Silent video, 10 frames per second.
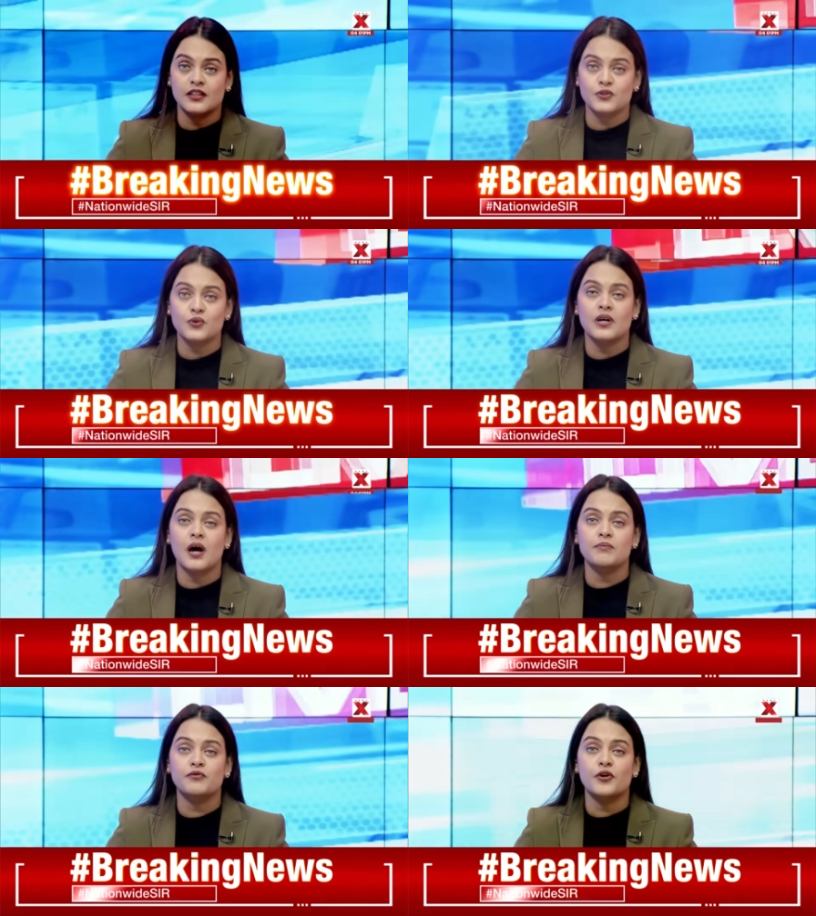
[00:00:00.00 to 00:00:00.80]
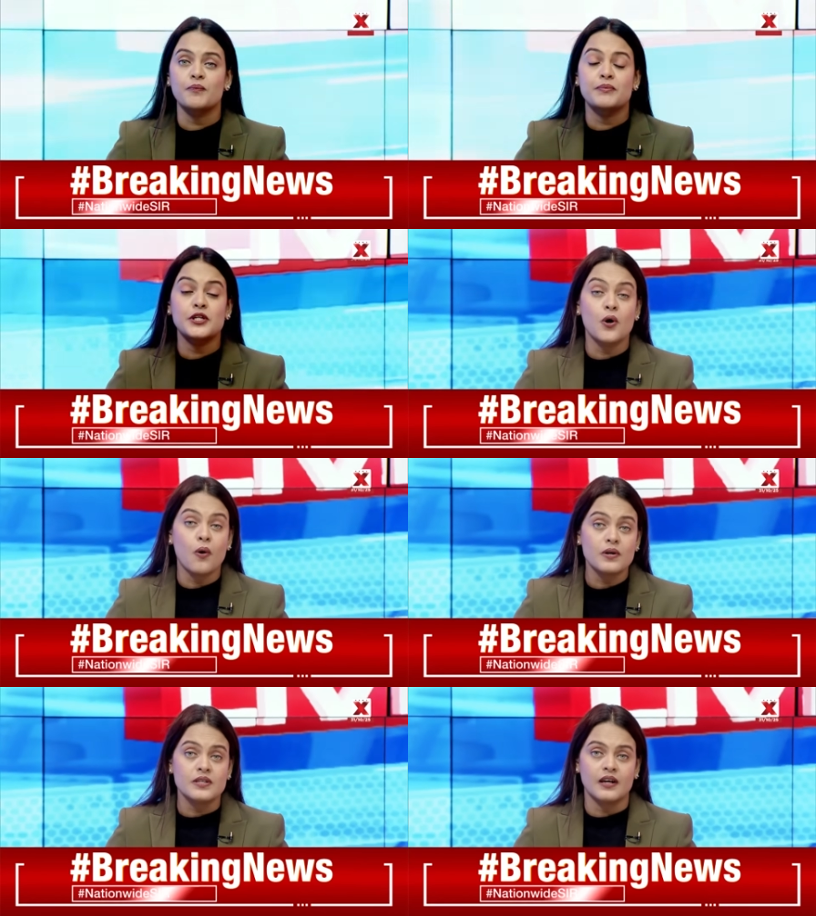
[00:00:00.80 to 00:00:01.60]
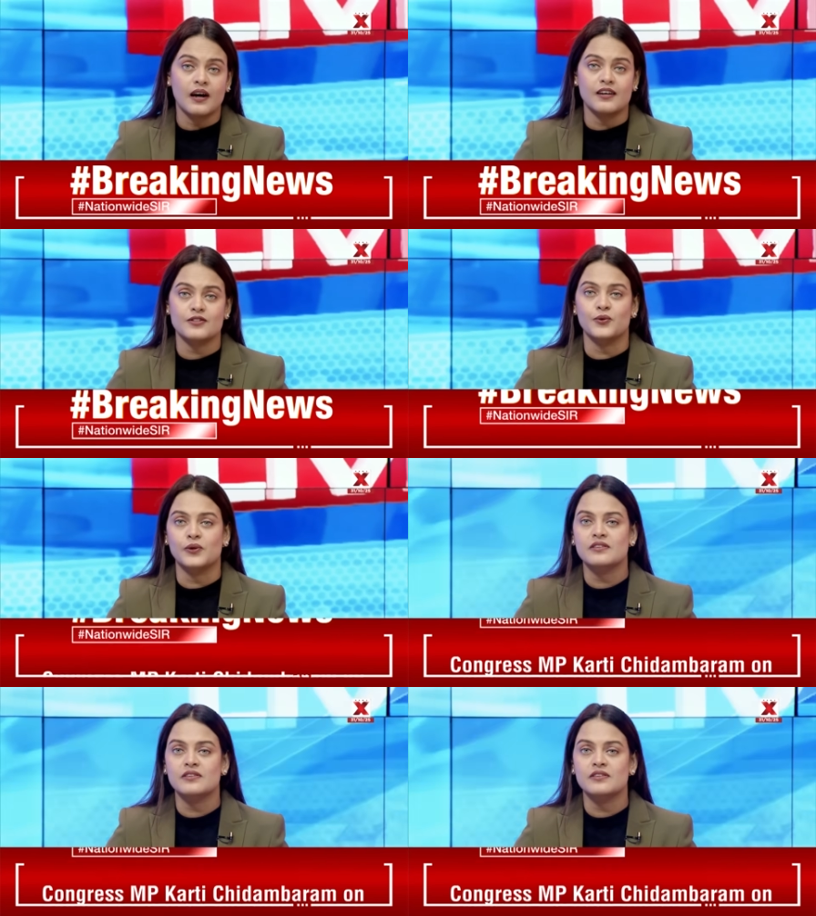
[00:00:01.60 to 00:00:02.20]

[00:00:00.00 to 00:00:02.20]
to come from beyond our solar